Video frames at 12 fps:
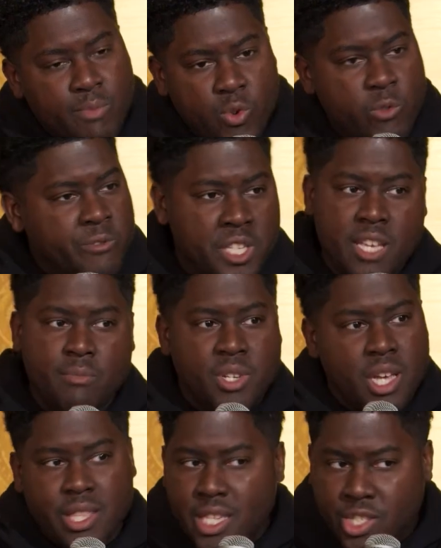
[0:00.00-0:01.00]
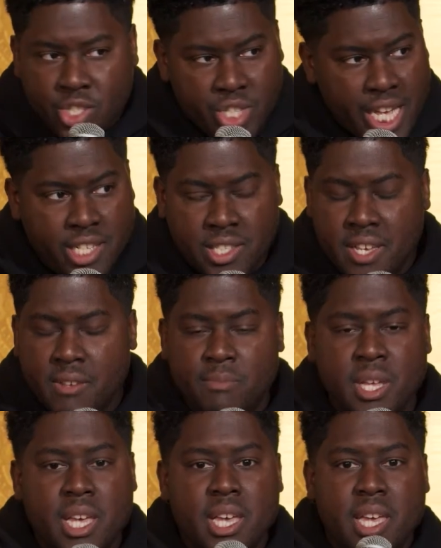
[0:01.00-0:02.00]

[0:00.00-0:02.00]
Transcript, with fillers: moves him, nothing shakes him.